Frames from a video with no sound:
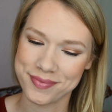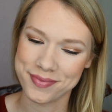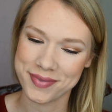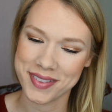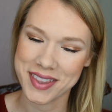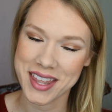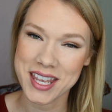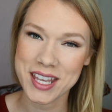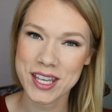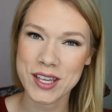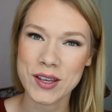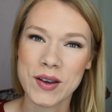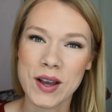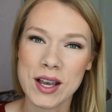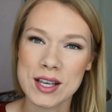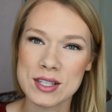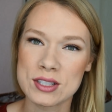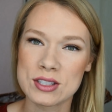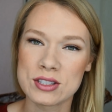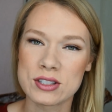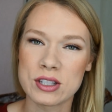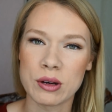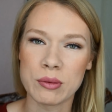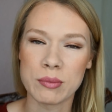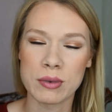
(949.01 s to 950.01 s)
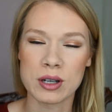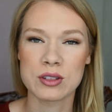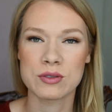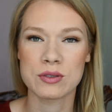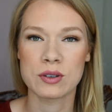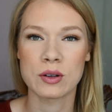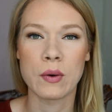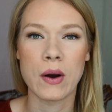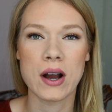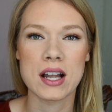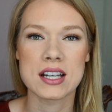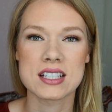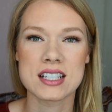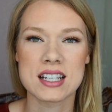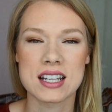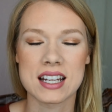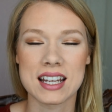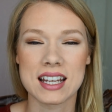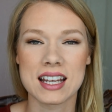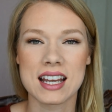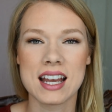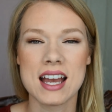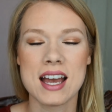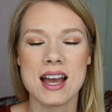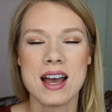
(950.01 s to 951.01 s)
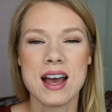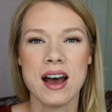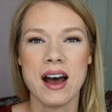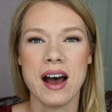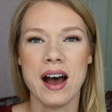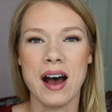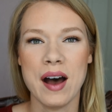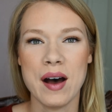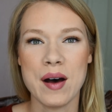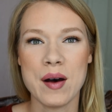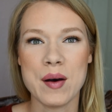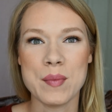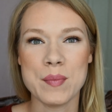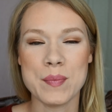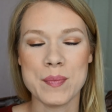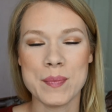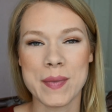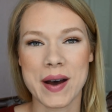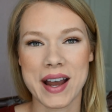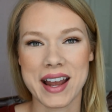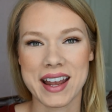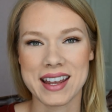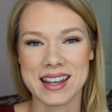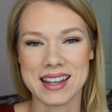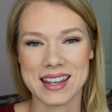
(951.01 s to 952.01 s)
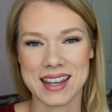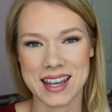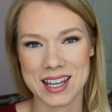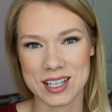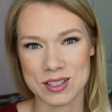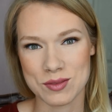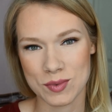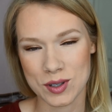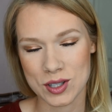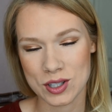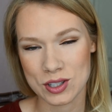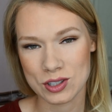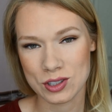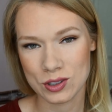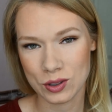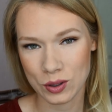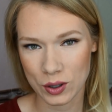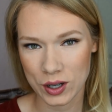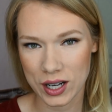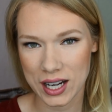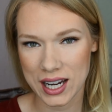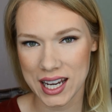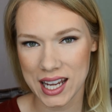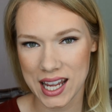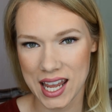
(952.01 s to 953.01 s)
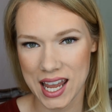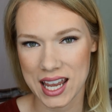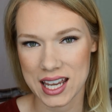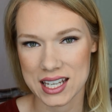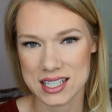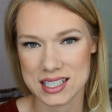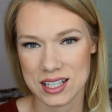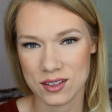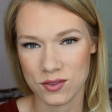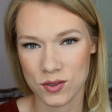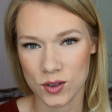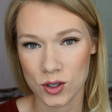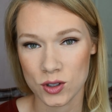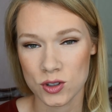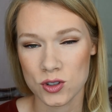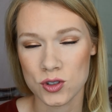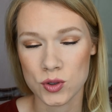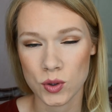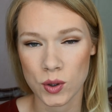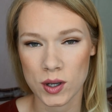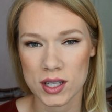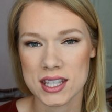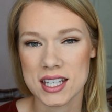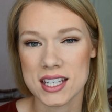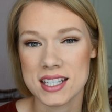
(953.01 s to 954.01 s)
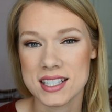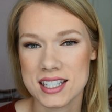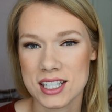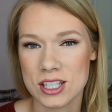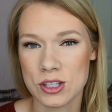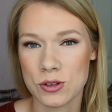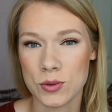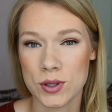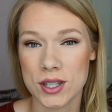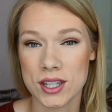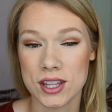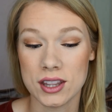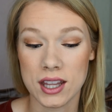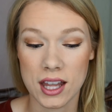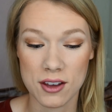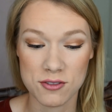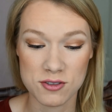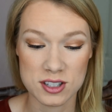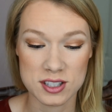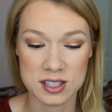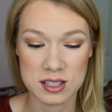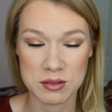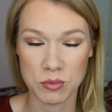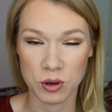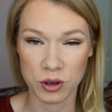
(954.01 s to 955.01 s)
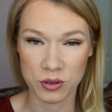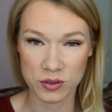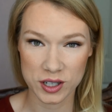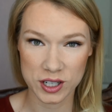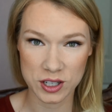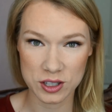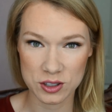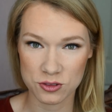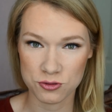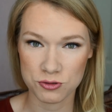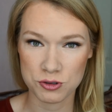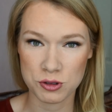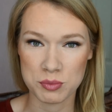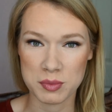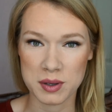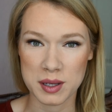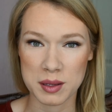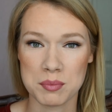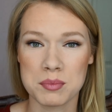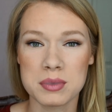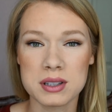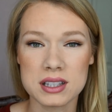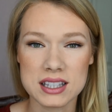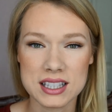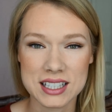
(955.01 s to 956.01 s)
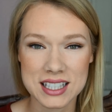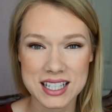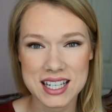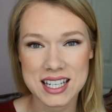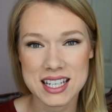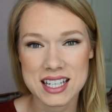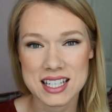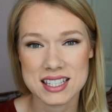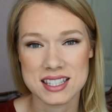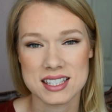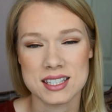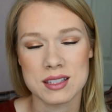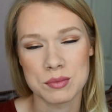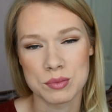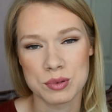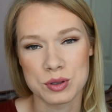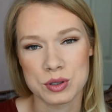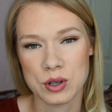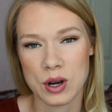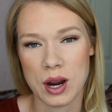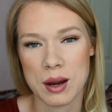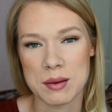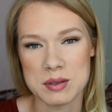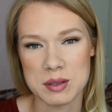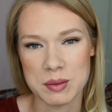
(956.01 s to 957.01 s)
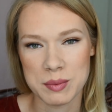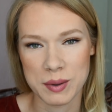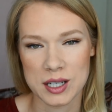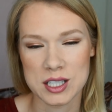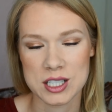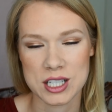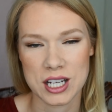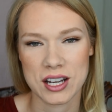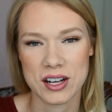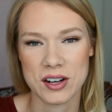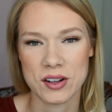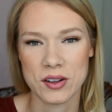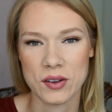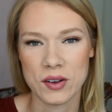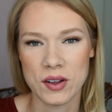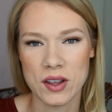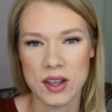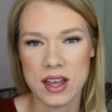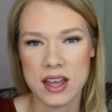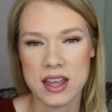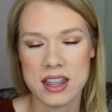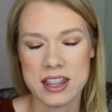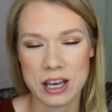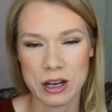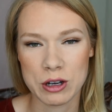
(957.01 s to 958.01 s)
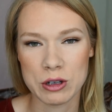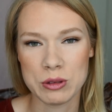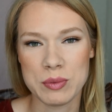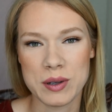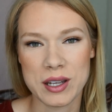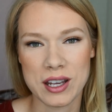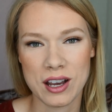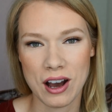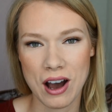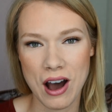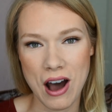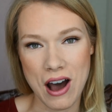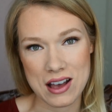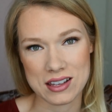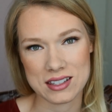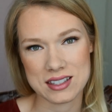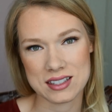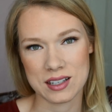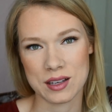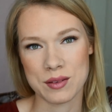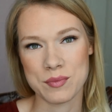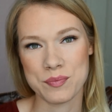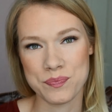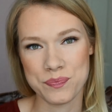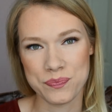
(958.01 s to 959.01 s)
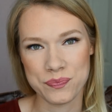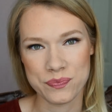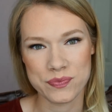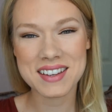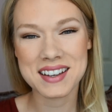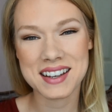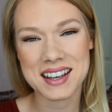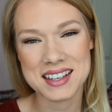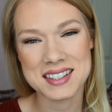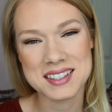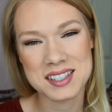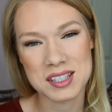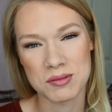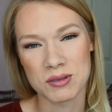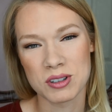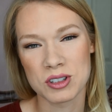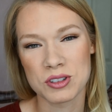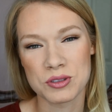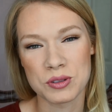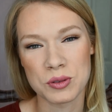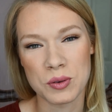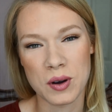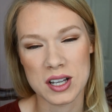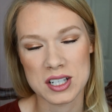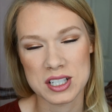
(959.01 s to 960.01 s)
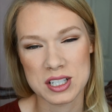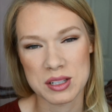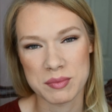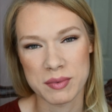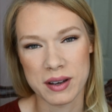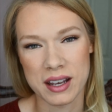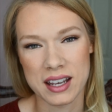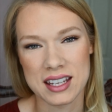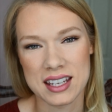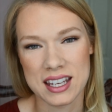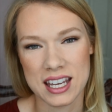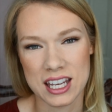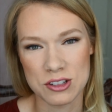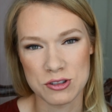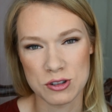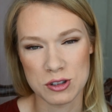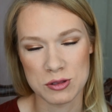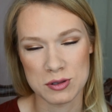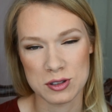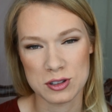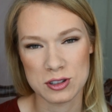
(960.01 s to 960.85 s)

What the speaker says: thank you guys so much for watching my engagement story, and if you enjoyed this and you would love to see more videos from me, please subscribe to my channel. That would be awesome. Thank you guys so much for watching my engagement